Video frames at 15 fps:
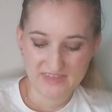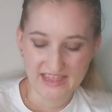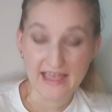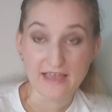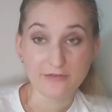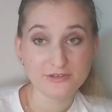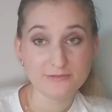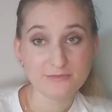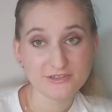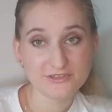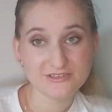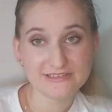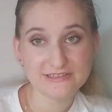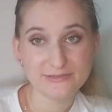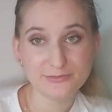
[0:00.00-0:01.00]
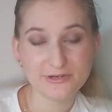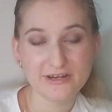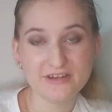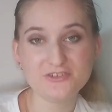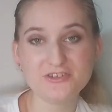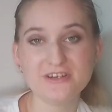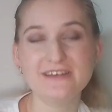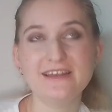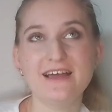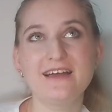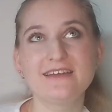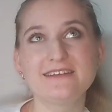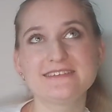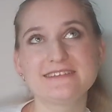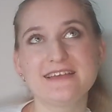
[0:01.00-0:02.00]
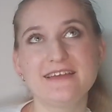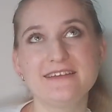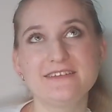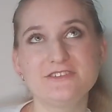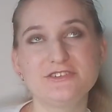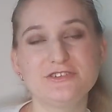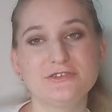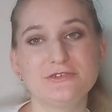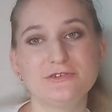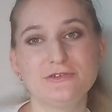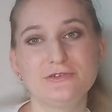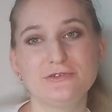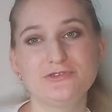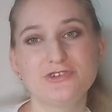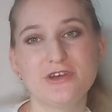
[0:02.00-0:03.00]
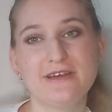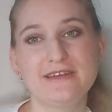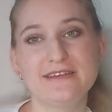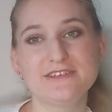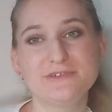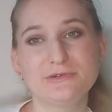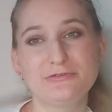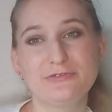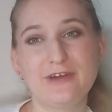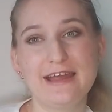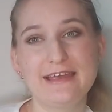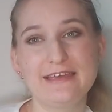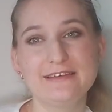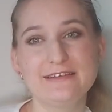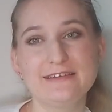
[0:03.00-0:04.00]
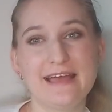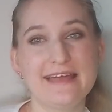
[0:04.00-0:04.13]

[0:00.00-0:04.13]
after much deliberation I decided to chuck it into a Franken,